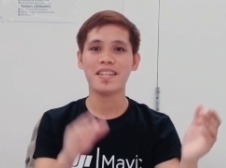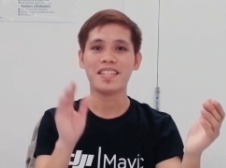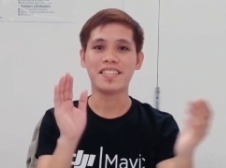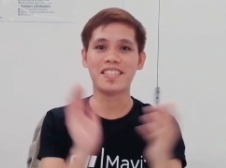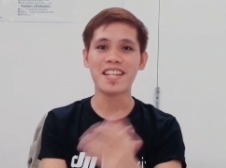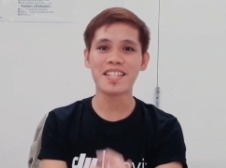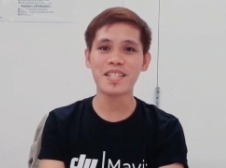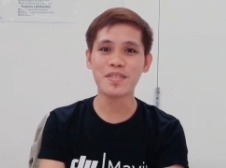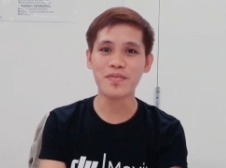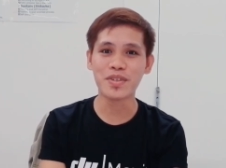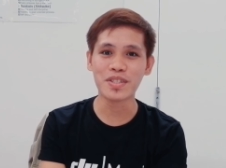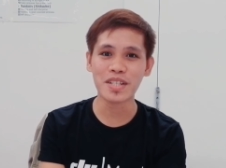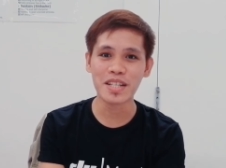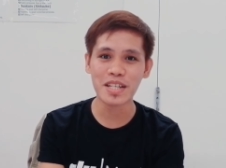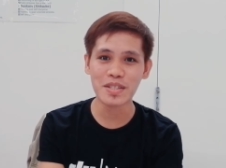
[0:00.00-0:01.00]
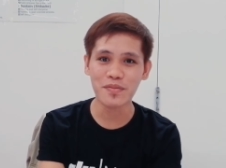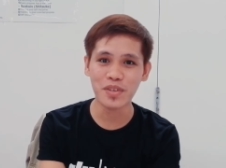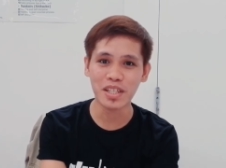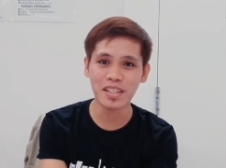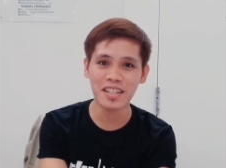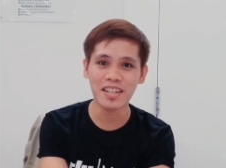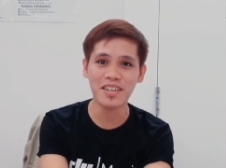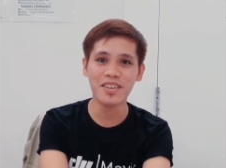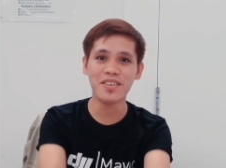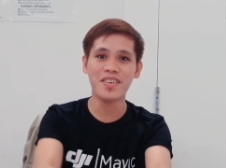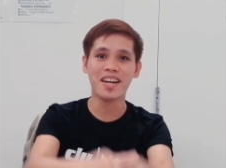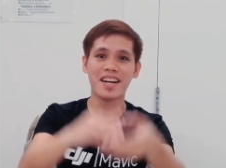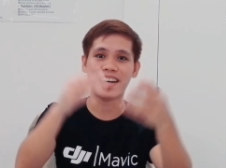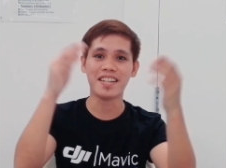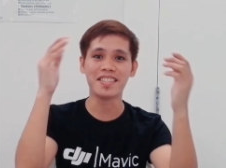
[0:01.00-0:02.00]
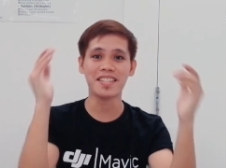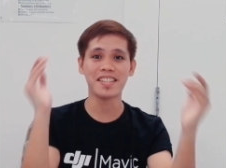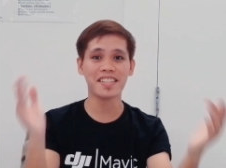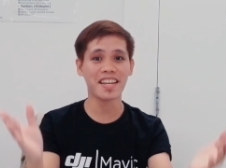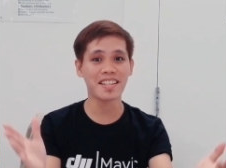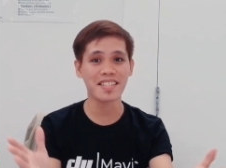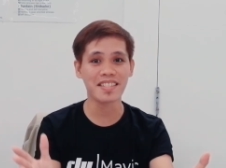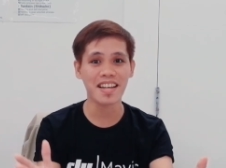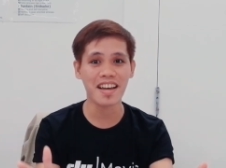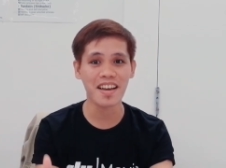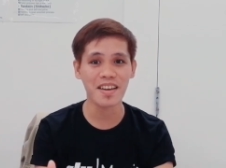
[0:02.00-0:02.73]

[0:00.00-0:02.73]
That's it for today's video. Until next time.